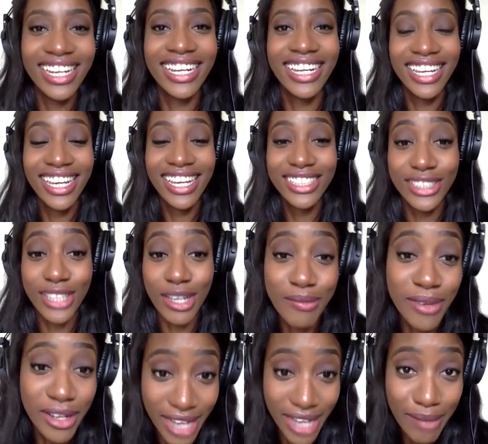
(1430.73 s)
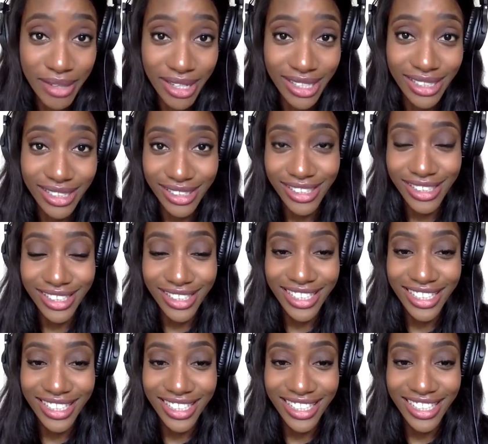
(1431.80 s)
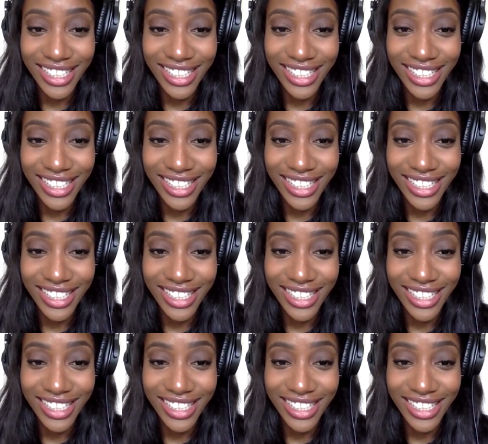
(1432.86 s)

You haven't made I mean, it to a different country.